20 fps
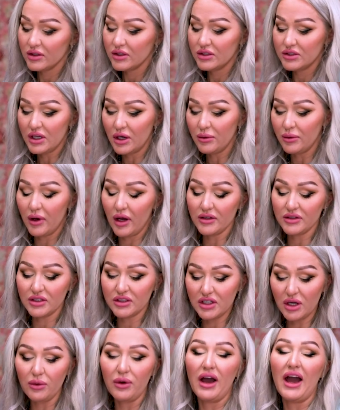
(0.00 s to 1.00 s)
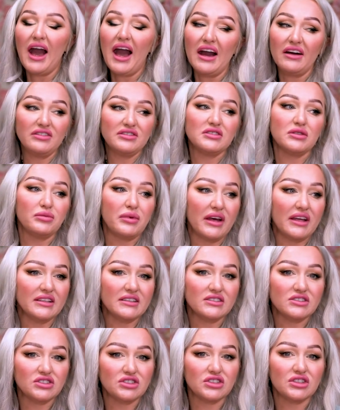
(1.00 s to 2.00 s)
You don't then... you don't have to
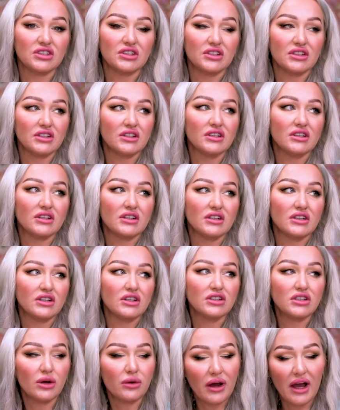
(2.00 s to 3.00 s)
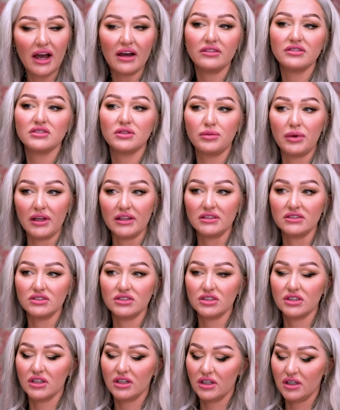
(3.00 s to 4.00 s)
pinch. Mm-hmm. You don't have to
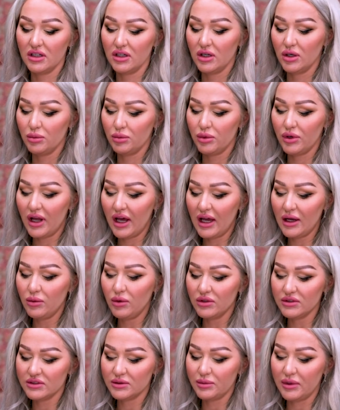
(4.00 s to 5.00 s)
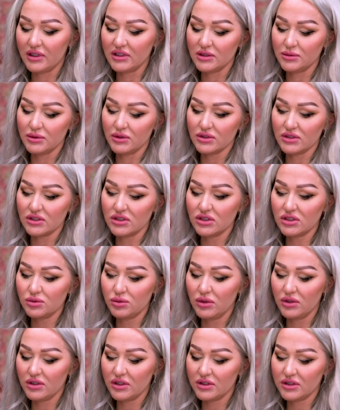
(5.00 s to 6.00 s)
pinch. But I want to pinch because I just
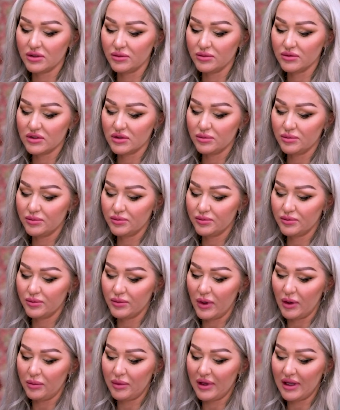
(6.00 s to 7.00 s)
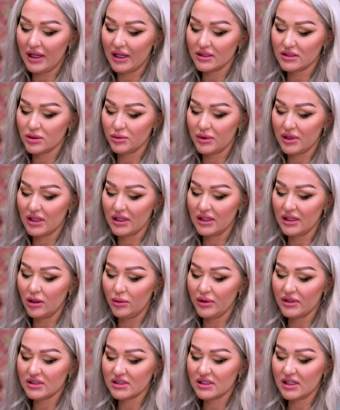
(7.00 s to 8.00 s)
want them to appear to be a little
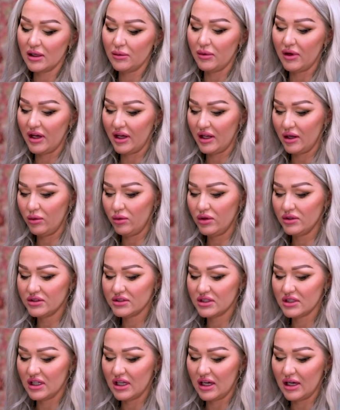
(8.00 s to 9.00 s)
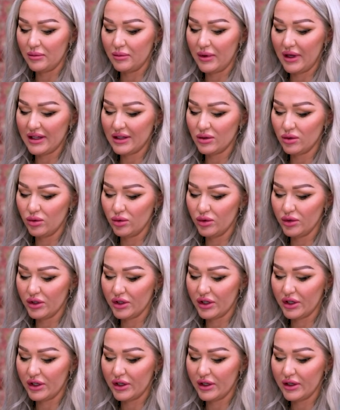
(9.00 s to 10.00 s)
bit slimmer and I want to like make all the
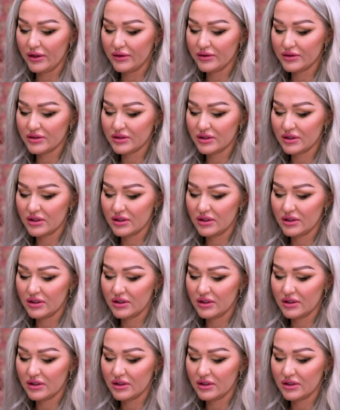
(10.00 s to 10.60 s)
curves.